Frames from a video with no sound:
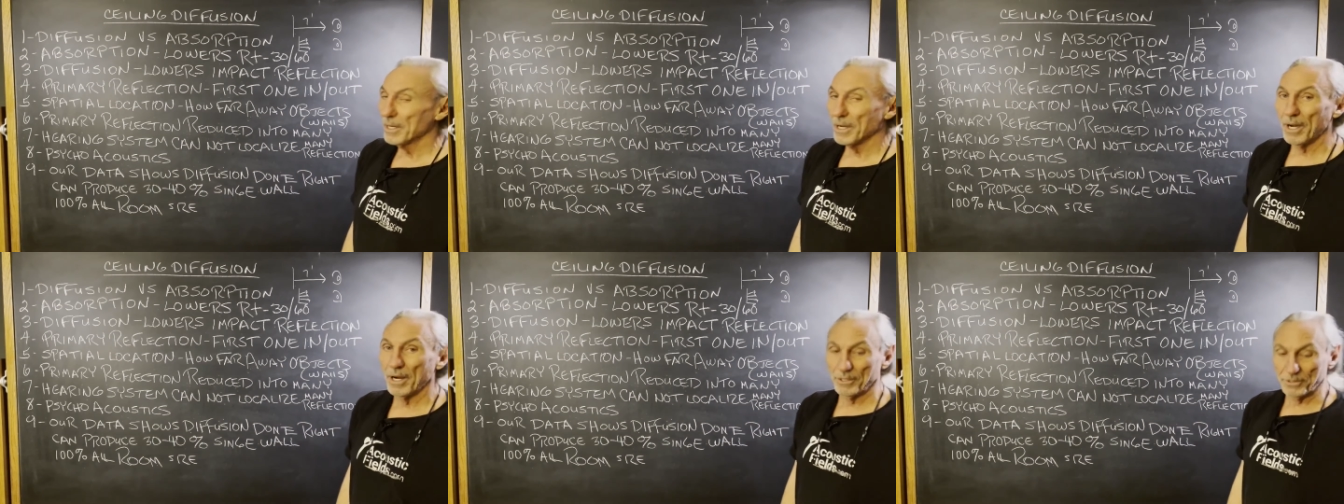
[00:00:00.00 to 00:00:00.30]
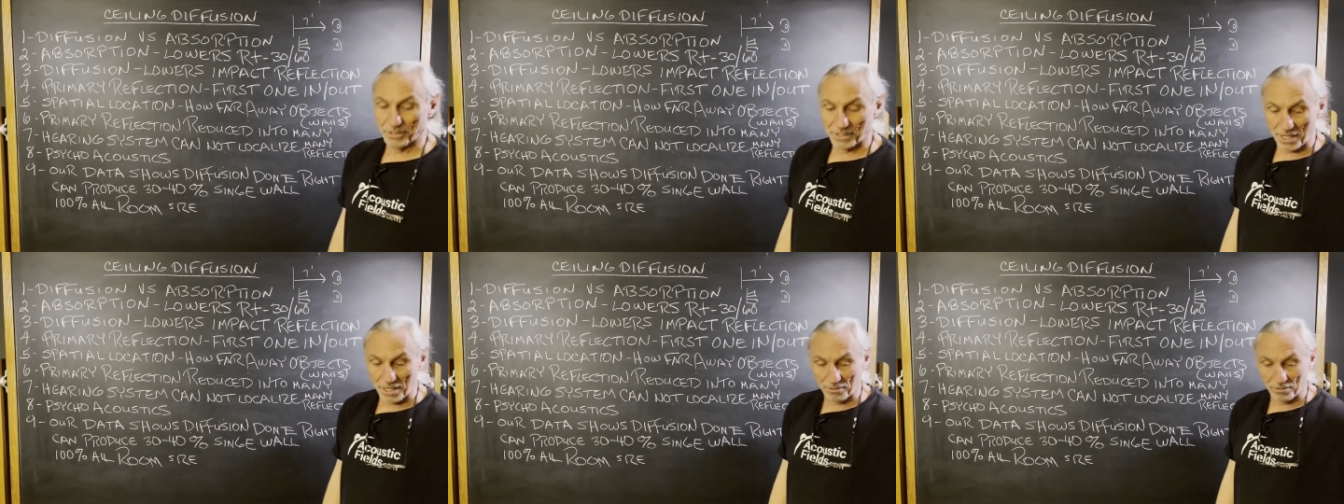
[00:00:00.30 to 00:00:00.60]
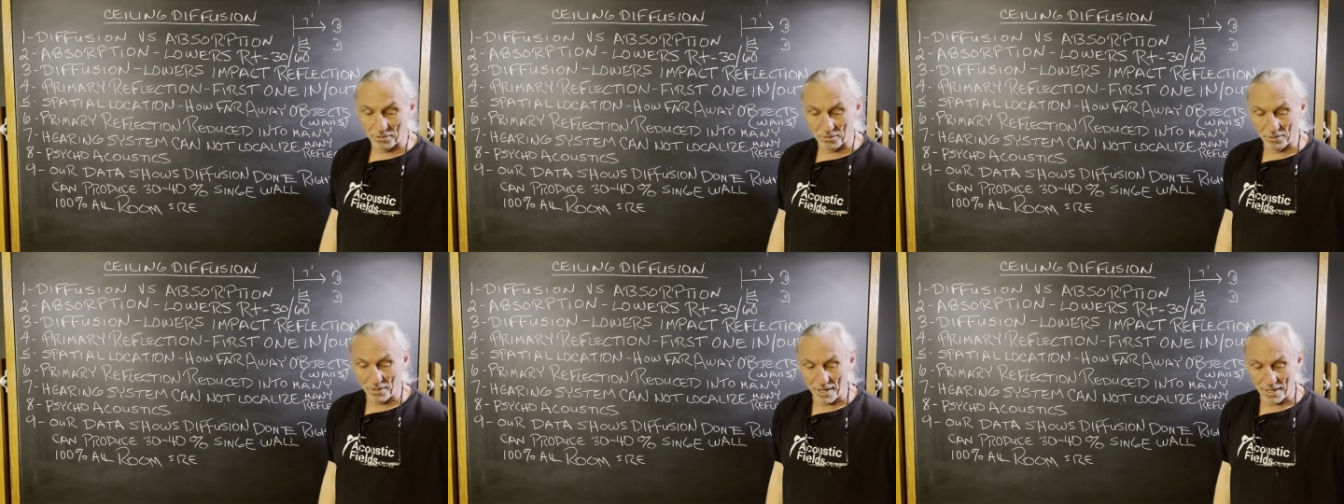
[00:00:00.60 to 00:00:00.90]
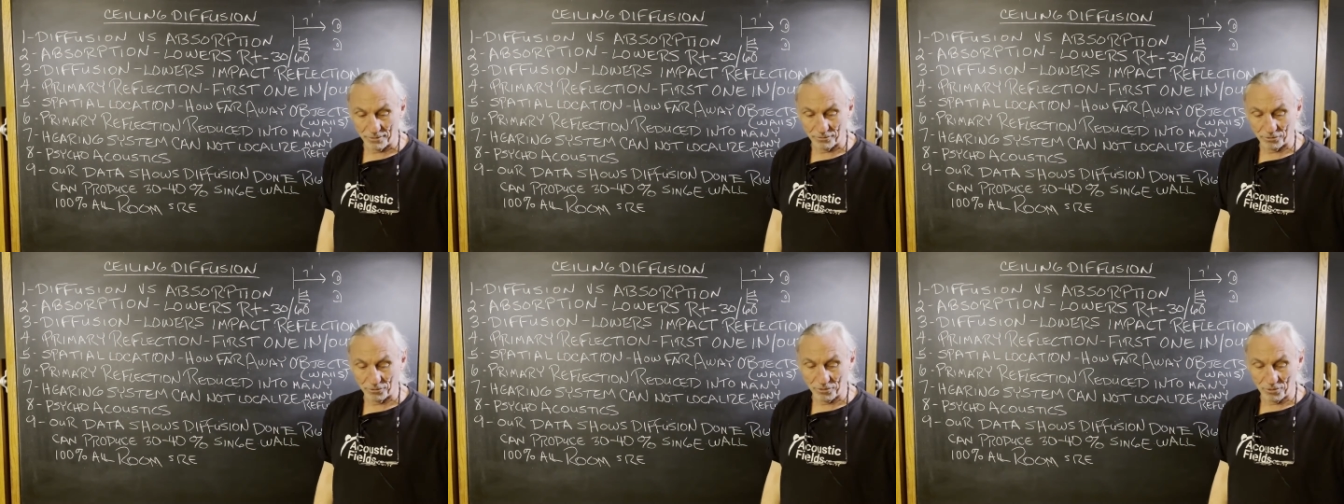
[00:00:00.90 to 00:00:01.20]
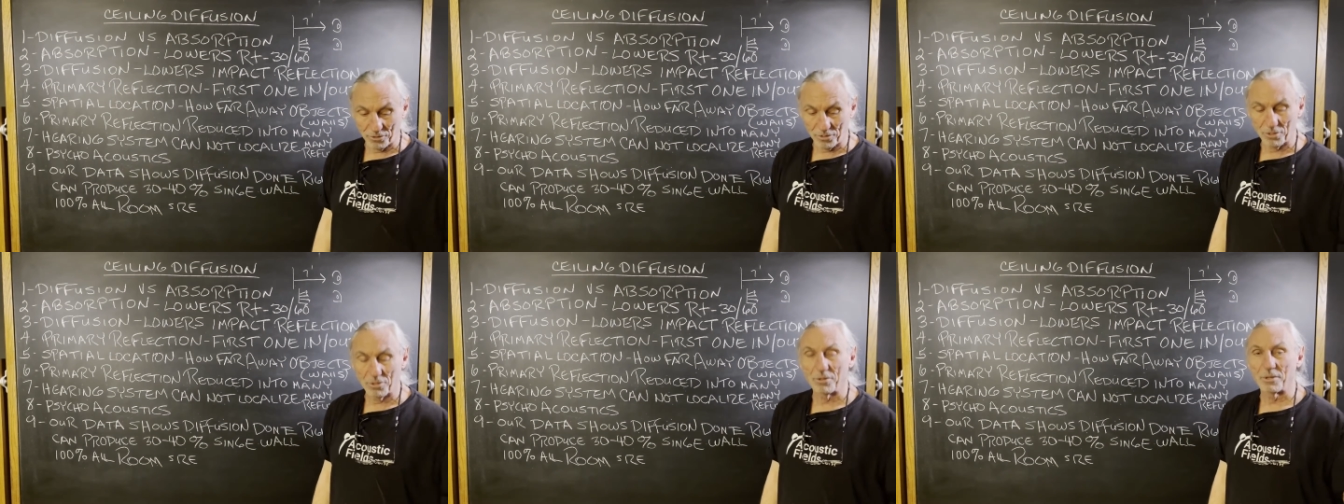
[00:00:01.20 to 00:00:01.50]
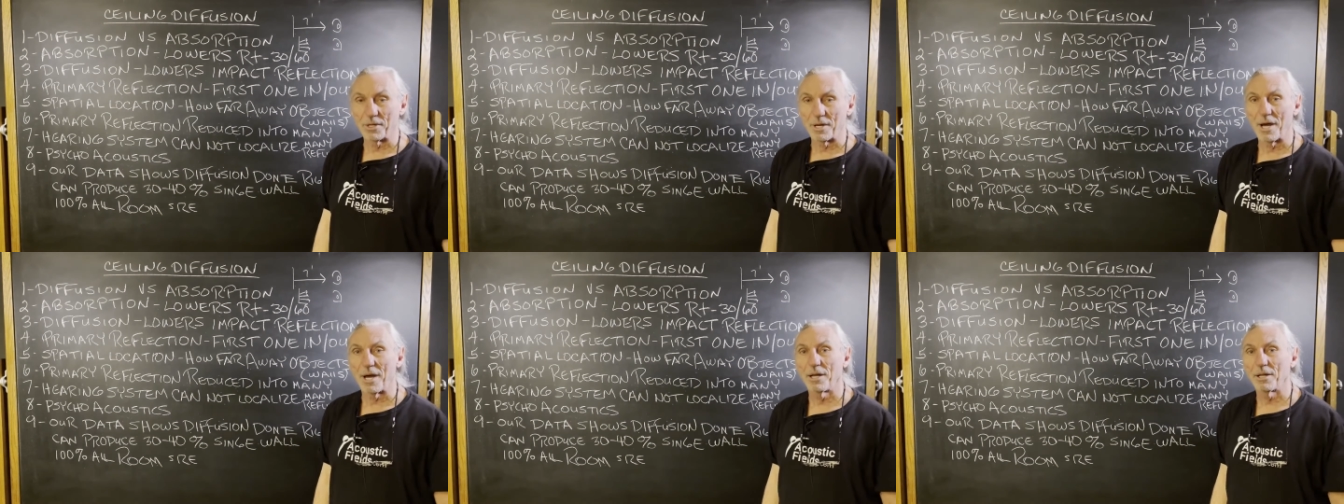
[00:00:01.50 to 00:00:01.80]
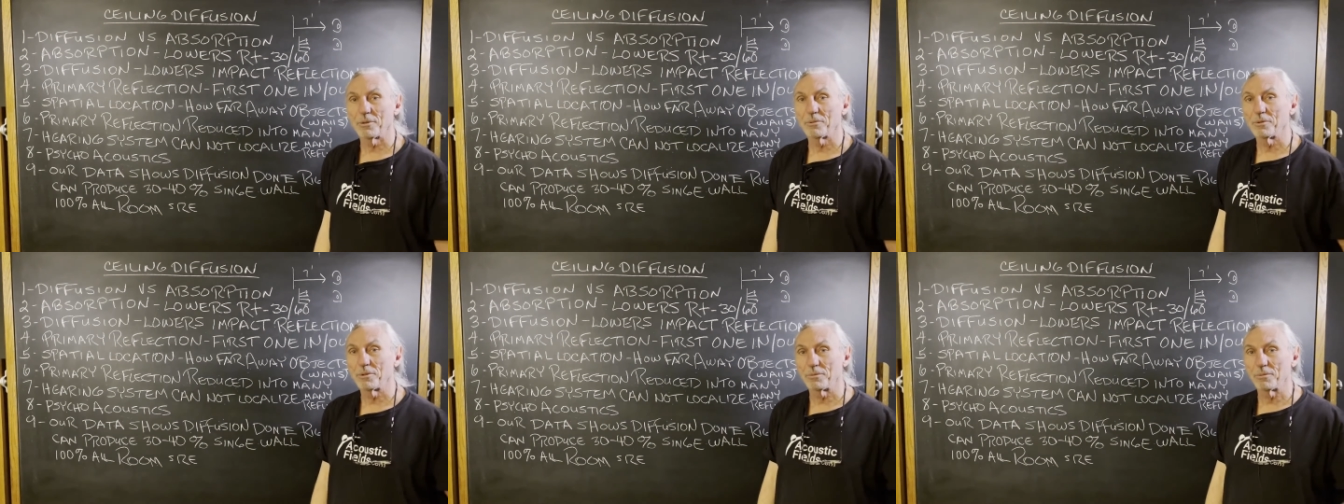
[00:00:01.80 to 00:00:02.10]
Our Sacred Ground Studio in
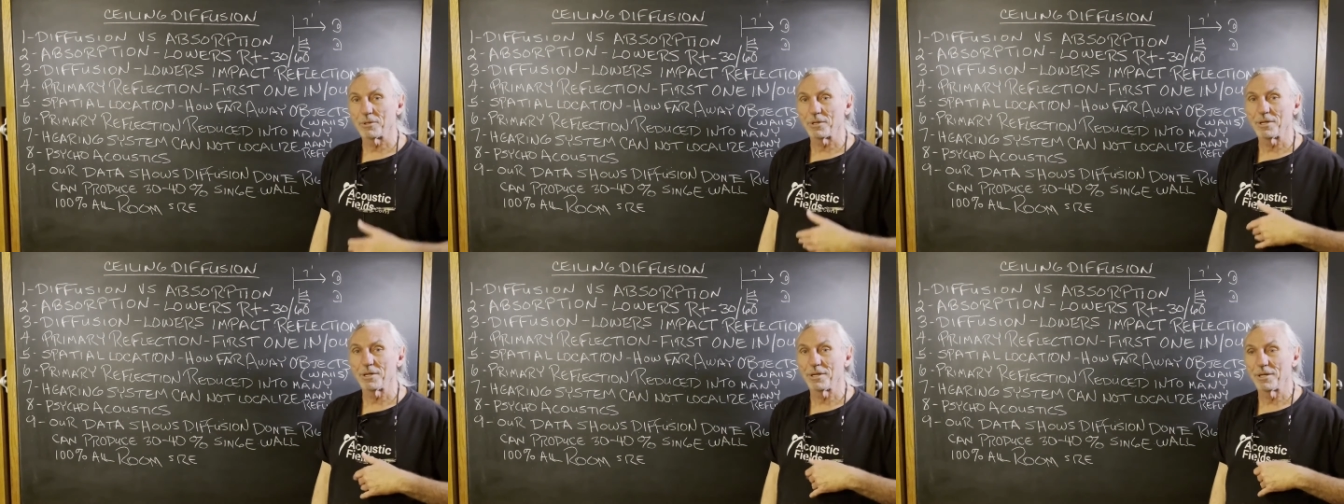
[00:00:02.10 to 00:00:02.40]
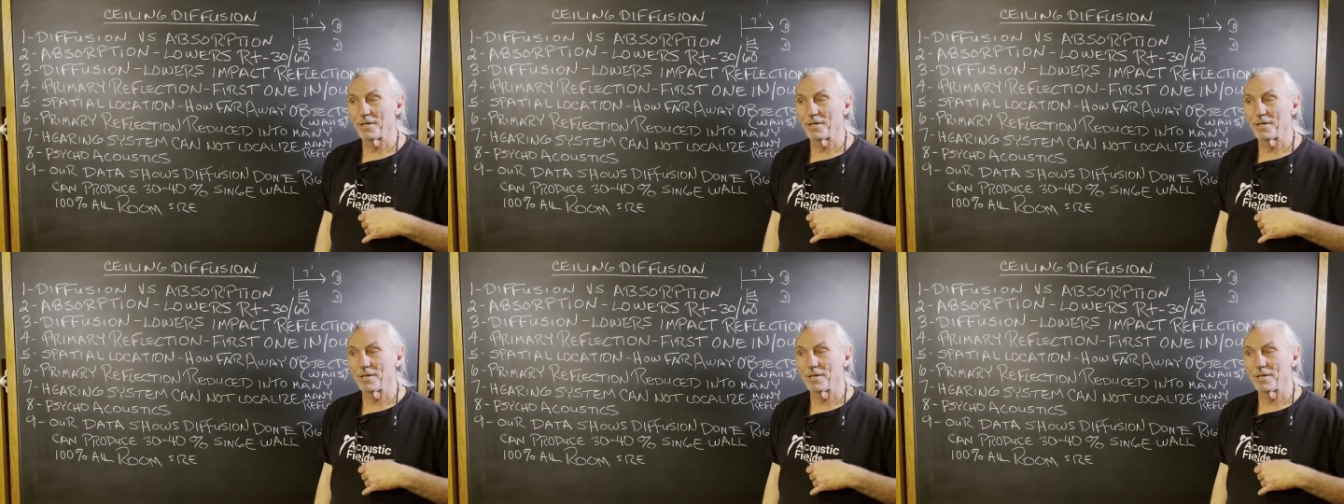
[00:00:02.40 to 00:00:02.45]
Hollywood, we,